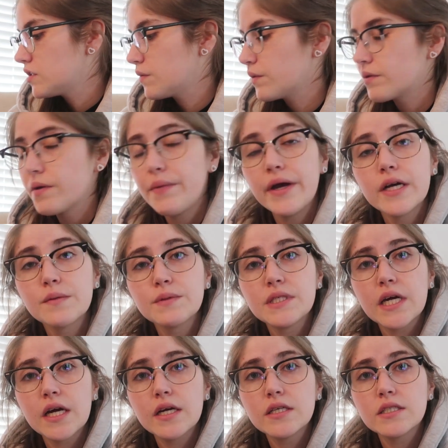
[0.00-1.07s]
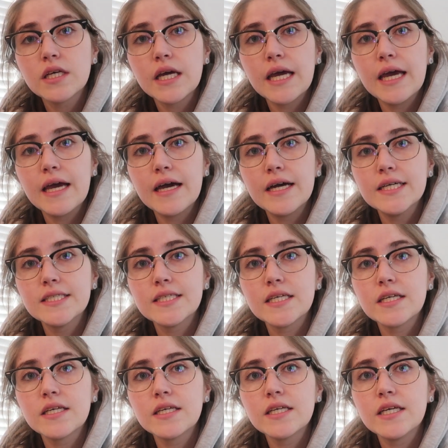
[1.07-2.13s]
So I'm gonna run back upstairs and
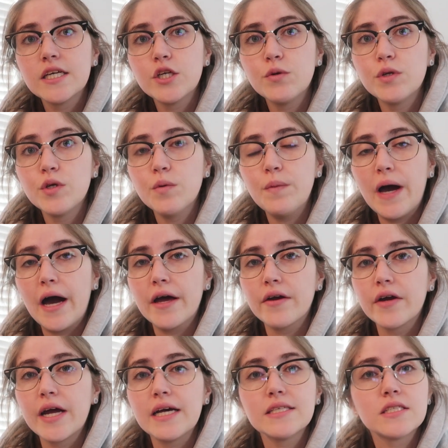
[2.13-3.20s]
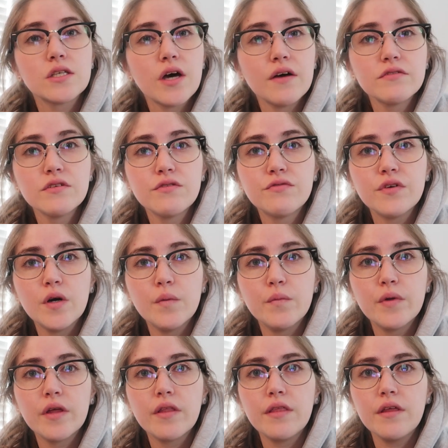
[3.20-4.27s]
get you a new battery. I still have to
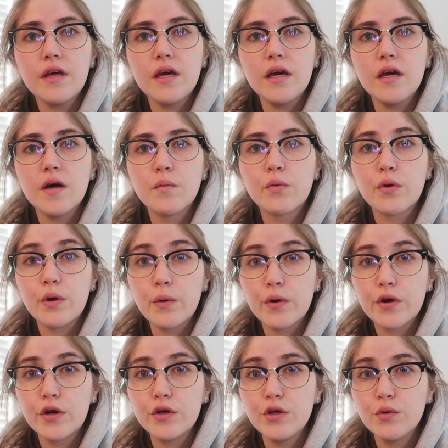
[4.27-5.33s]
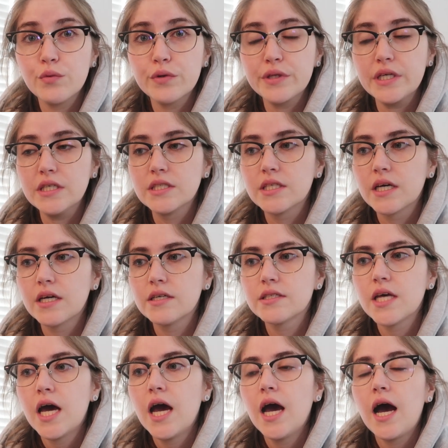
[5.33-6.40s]
film the pre-order new
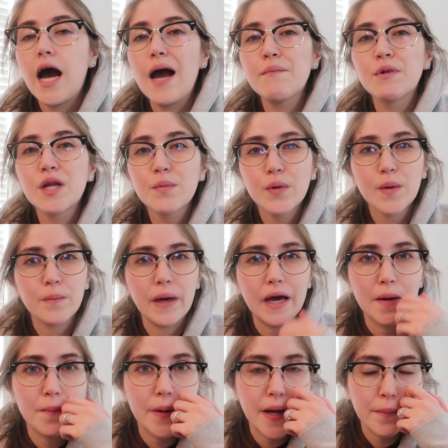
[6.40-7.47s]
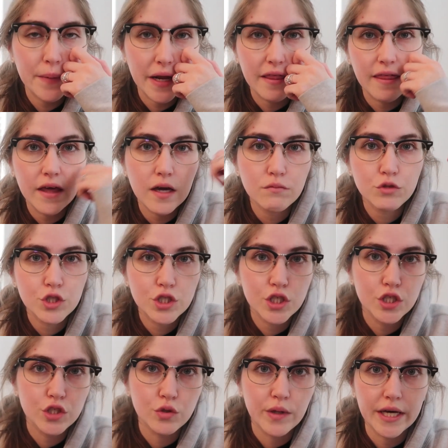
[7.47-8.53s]
releases. I'm gonna put makeup on, but I think I'm just
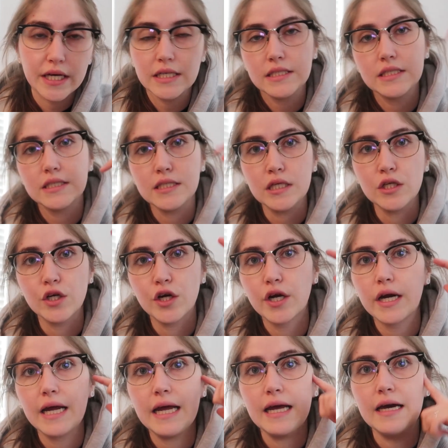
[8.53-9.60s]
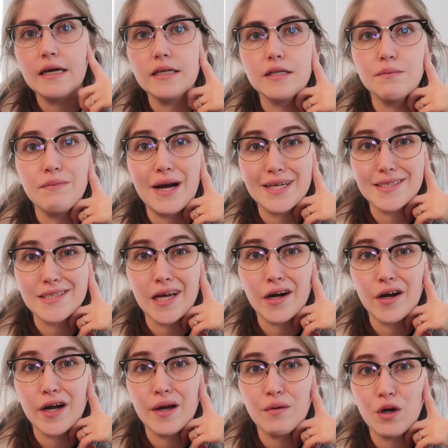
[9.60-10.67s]
gonna do like concealer and
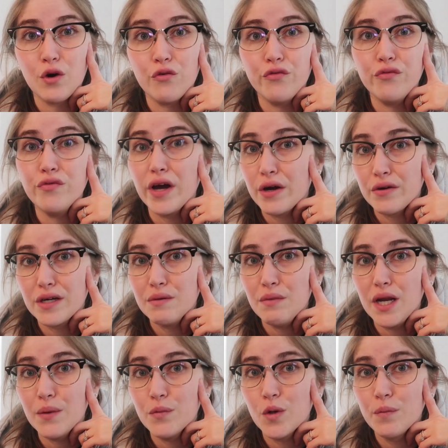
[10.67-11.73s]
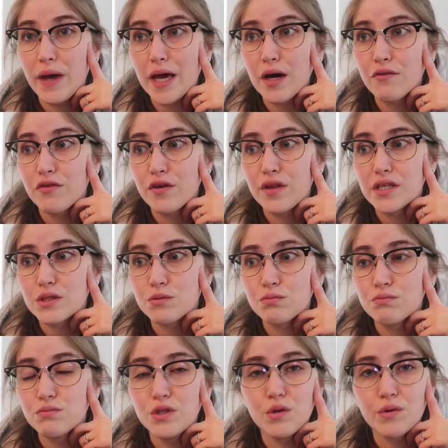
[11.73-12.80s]
mascara and go very minimal makeup for this
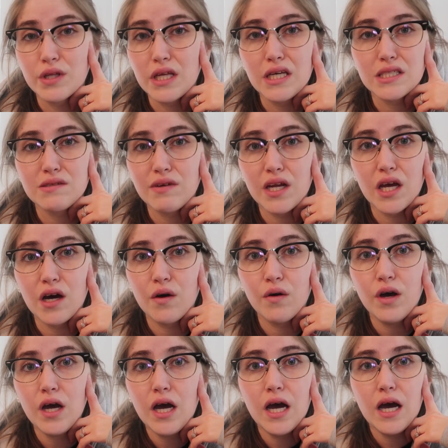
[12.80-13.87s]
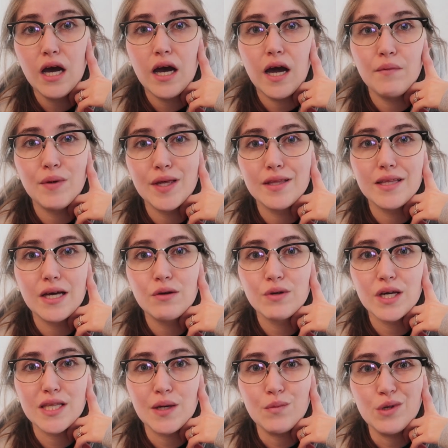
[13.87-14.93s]
new release video. I mean, they
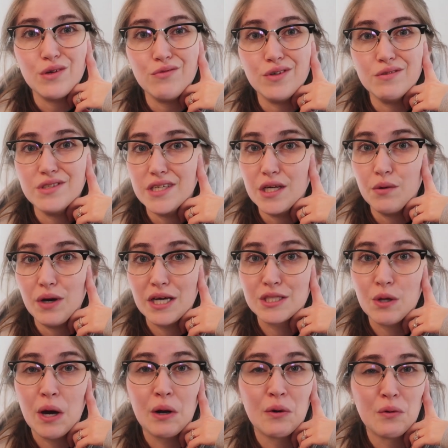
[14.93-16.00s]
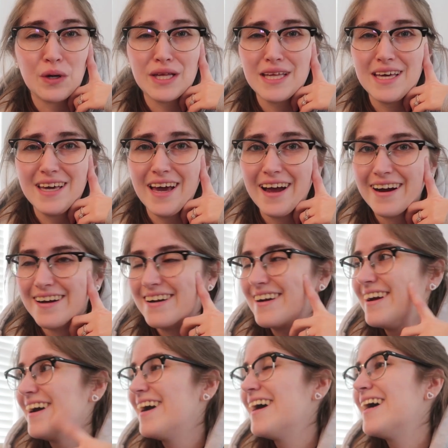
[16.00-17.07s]
don't get that many views anyway, so I don't really care.
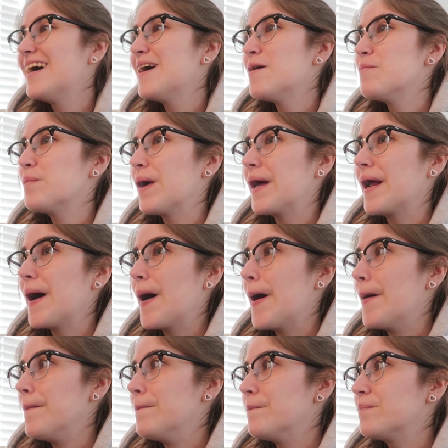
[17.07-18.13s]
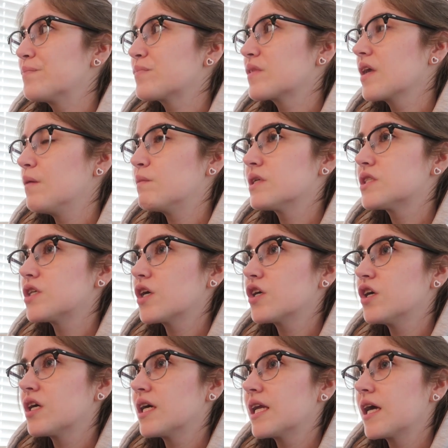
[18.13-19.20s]
But um, I'm gonna
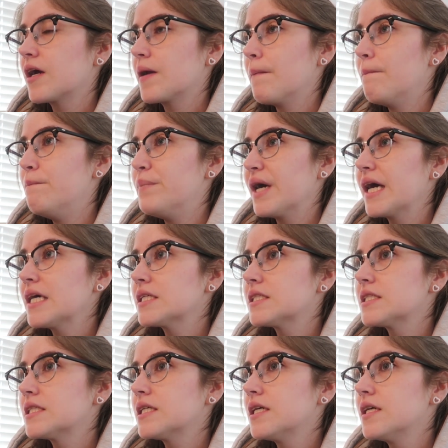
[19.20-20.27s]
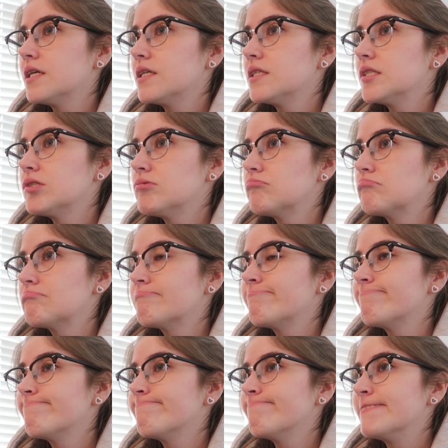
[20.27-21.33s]
start cooking here in a bit.
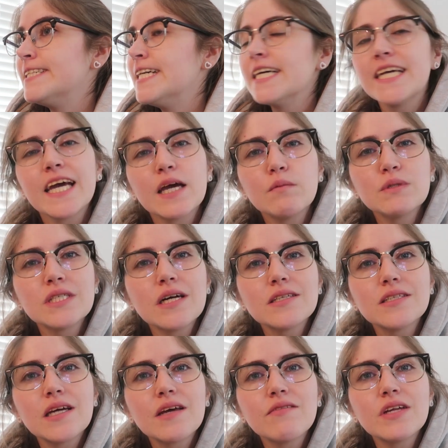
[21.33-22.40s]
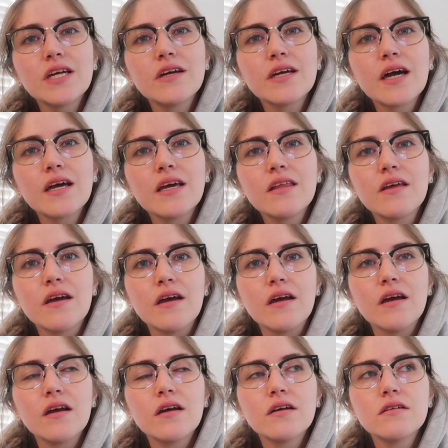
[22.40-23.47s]
Yeah, Amazon's not even here yet
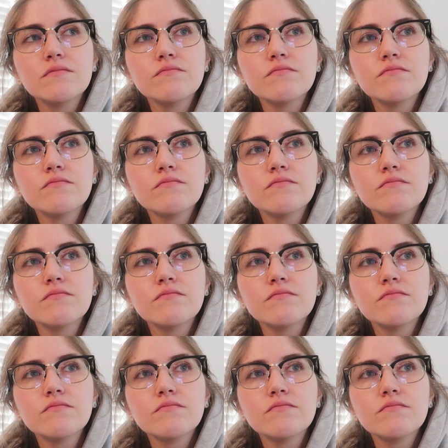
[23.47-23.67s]
either.